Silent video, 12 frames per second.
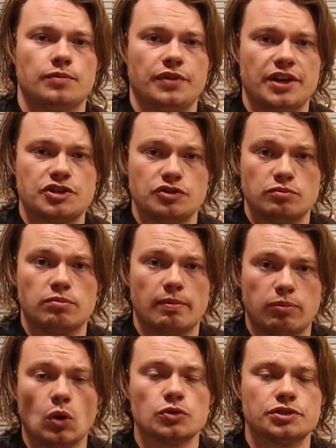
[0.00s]
that you
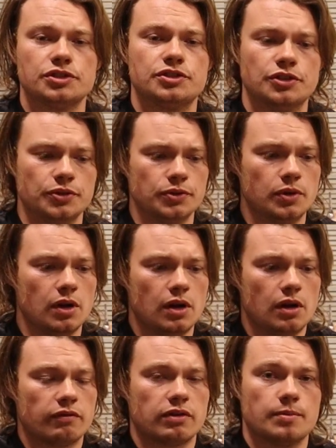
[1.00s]
bolted to
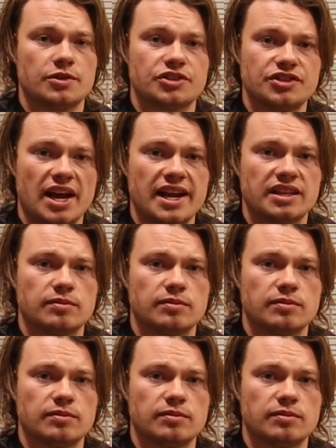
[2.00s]
from the side